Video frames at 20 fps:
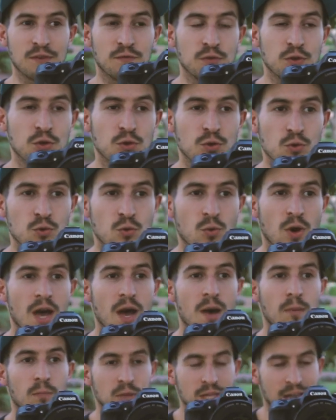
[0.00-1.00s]
If you
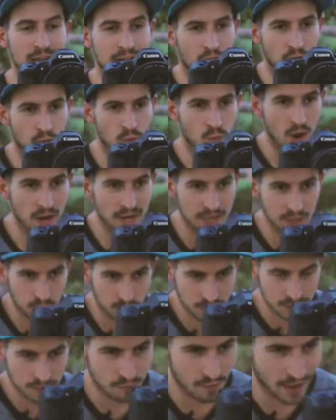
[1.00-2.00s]
plan on running really